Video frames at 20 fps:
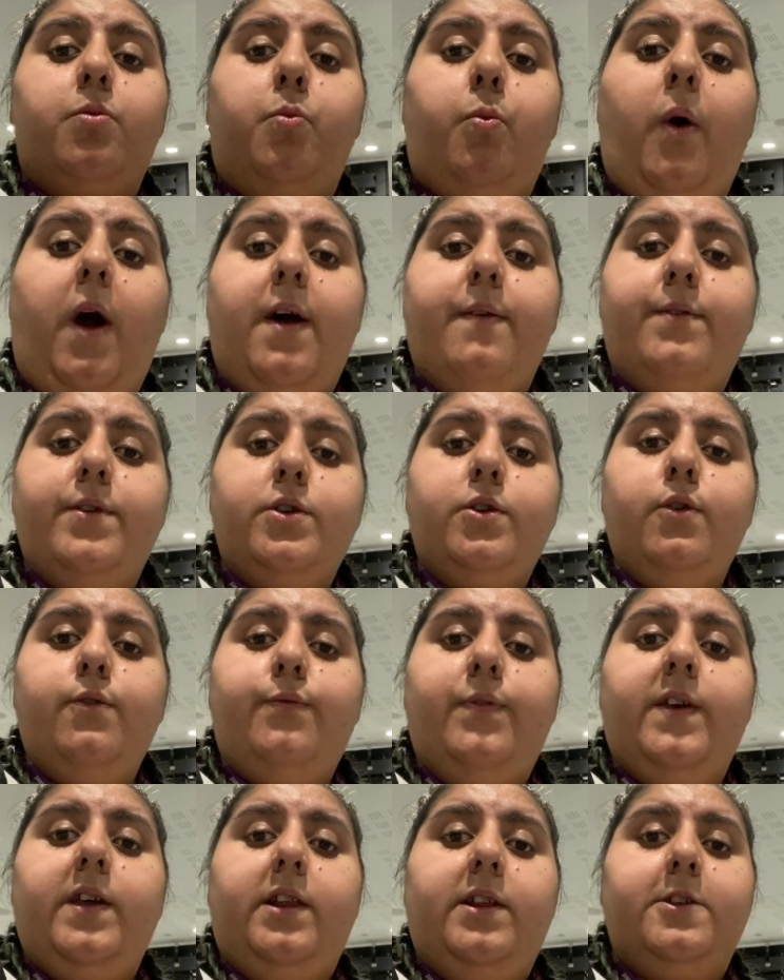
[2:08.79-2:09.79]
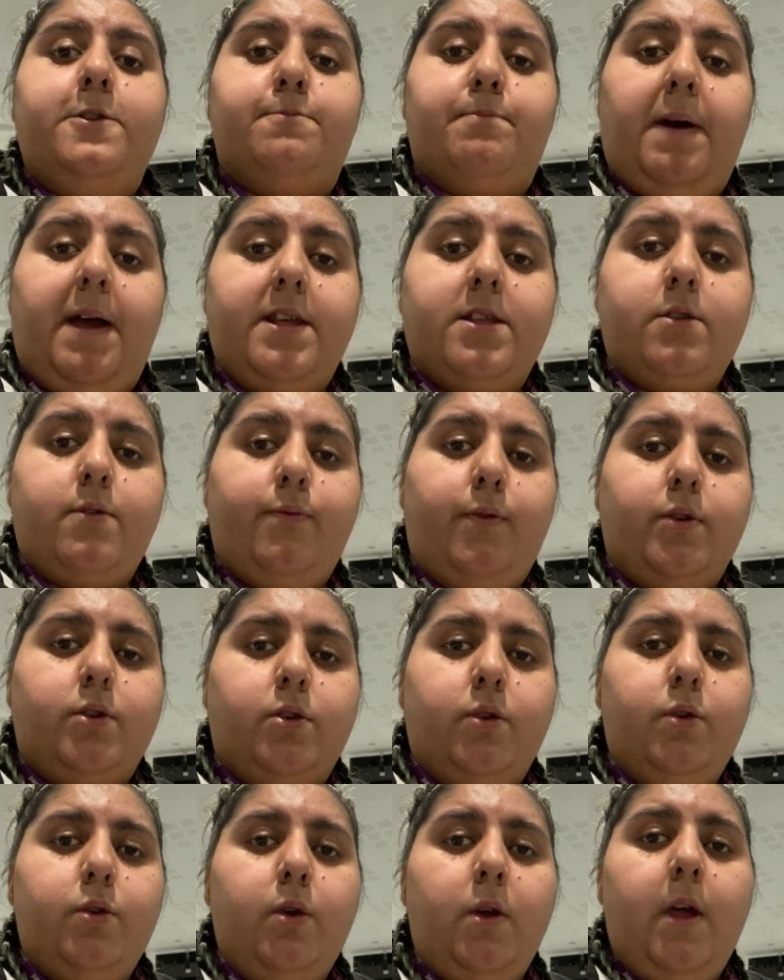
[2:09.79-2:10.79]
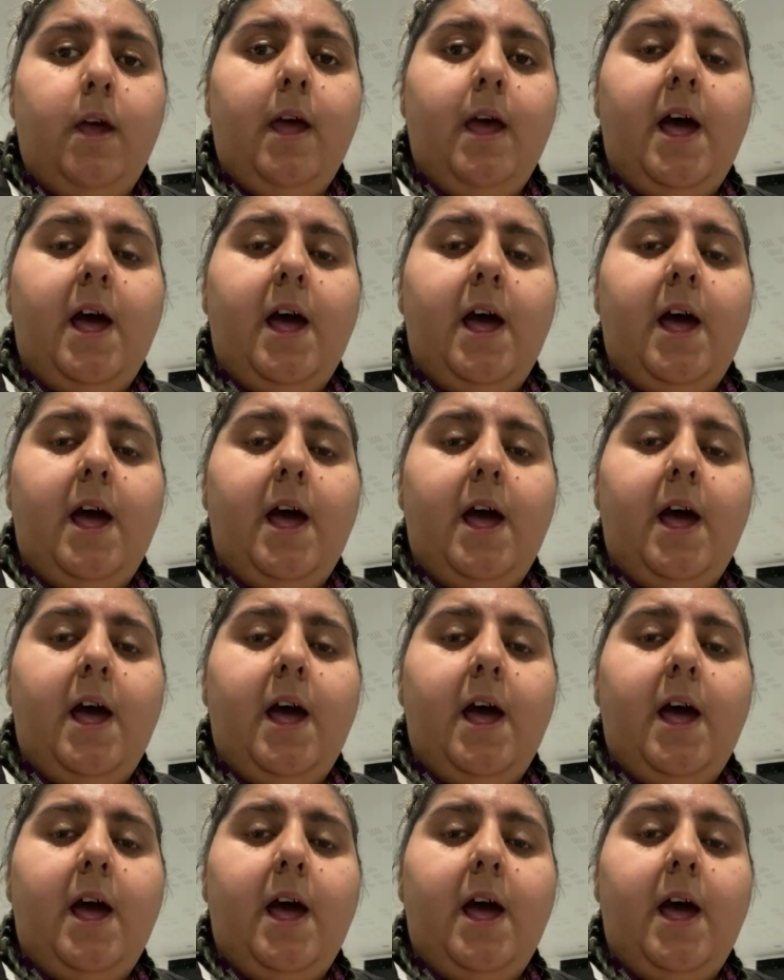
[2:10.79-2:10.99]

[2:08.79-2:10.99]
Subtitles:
whatever you feel is best for you,